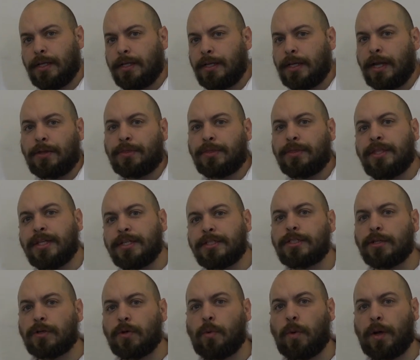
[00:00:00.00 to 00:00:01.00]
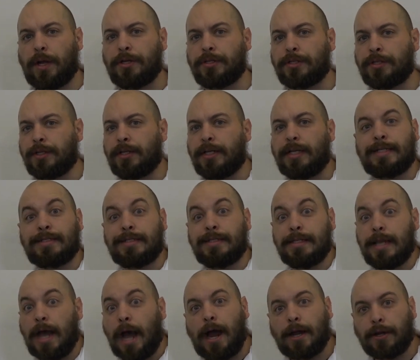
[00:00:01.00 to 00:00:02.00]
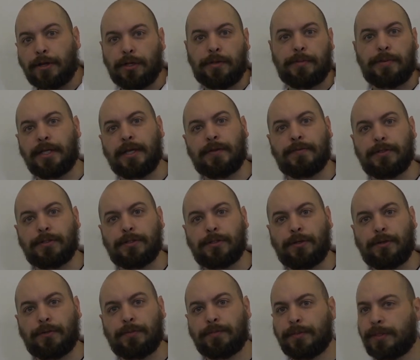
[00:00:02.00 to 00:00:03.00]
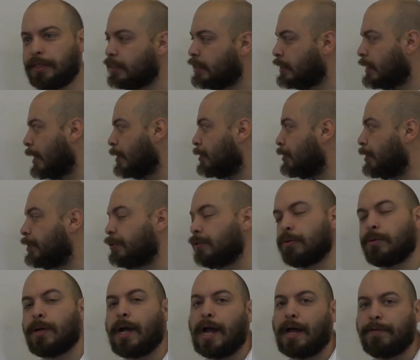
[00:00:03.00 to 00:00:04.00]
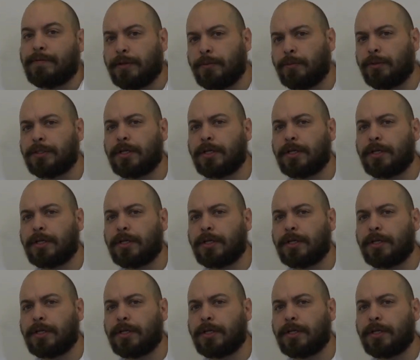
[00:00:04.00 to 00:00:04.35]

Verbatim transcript: Now this equation is not going to be given to you. This is actually derived, and we'll